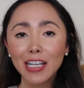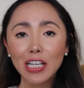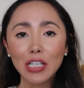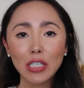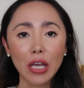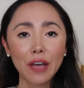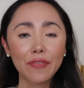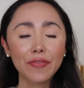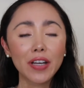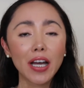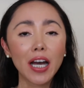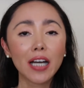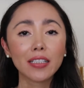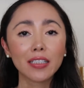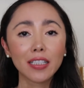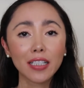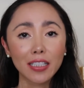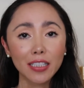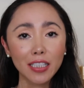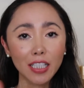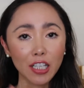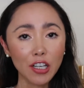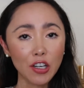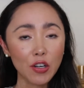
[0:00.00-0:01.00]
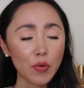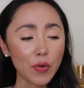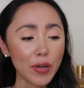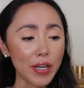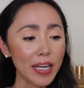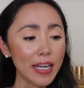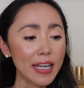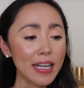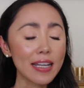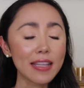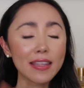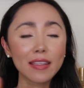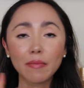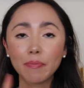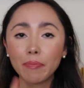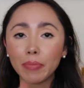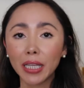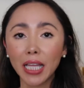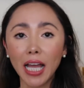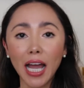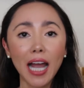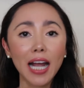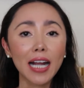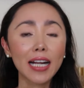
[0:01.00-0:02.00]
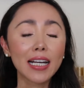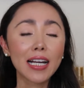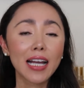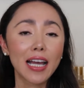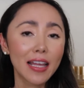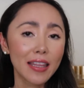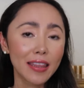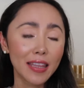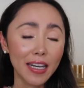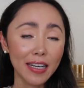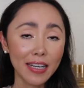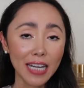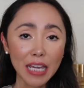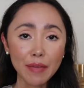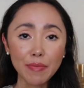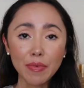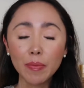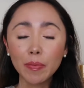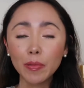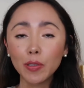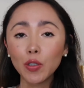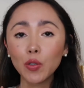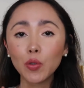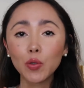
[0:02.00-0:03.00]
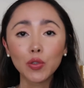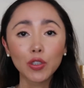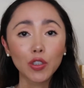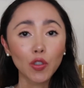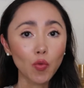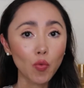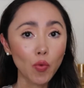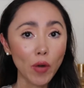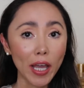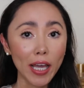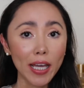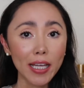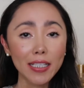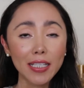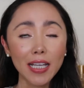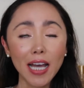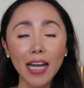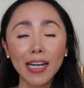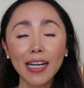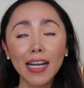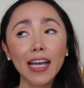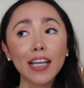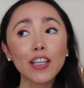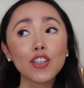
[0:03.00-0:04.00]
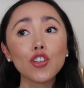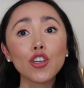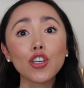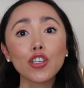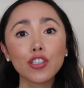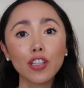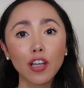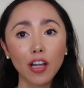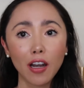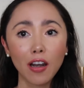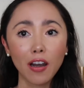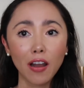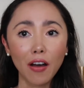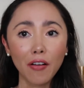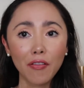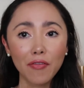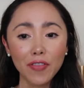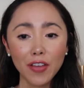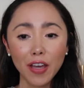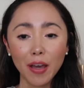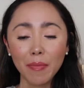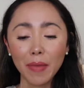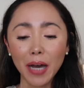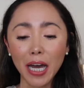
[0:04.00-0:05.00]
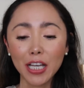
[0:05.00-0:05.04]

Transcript: So I've got the green, the black, the navy blue, the red, and I just love them.